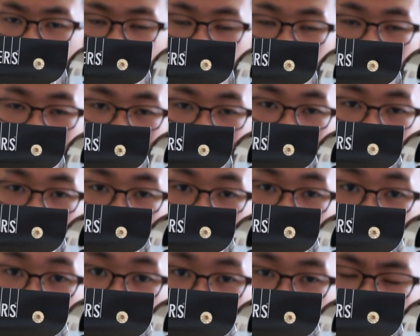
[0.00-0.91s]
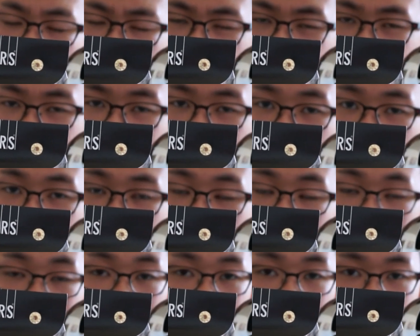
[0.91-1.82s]
I'm not too sure if it's Spanish
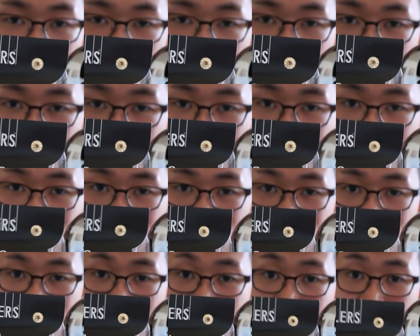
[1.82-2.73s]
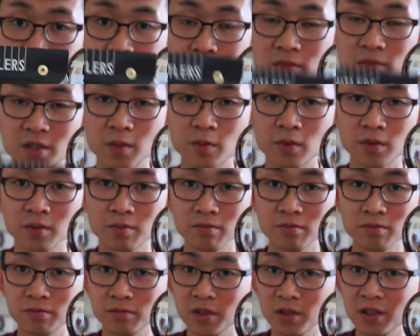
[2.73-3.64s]
or if it's French.
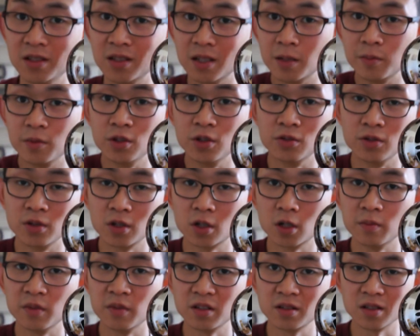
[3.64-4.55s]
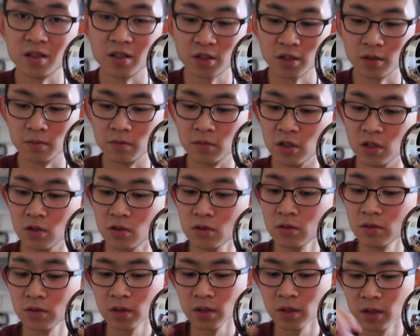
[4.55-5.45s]
Someone please let me know in the comment section
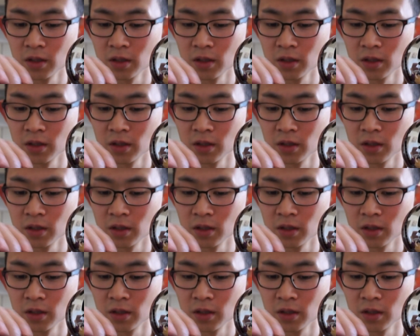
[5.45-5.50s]
below.